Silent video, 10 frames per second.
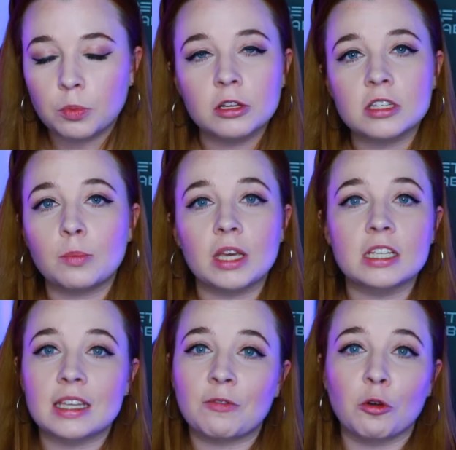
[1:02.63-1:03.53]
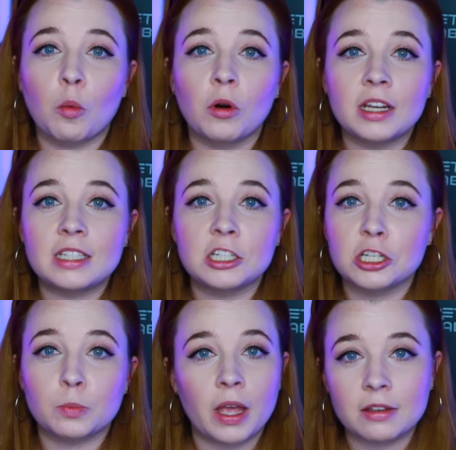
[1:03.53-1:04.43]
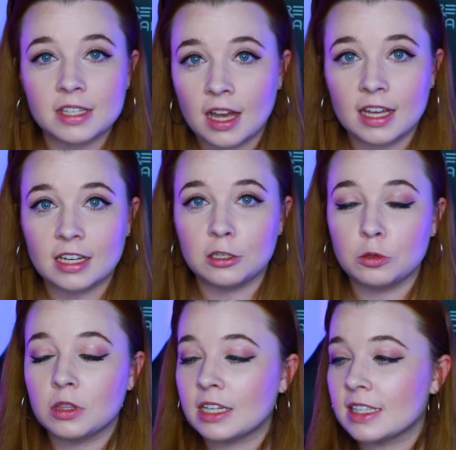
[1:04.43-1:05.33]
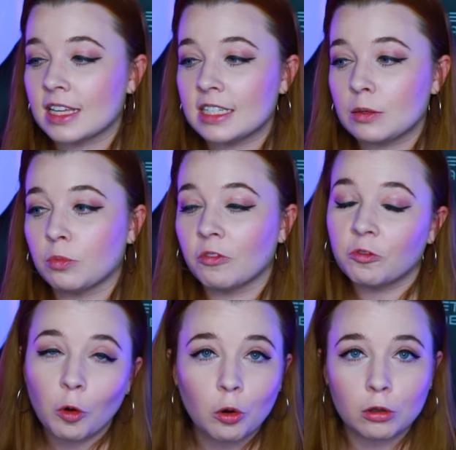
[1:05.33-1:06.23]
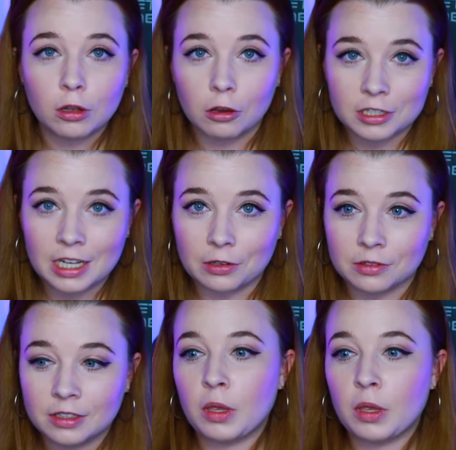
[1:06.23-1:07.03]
mostly because everyone wanted to just be outside and do things they did before lockdown.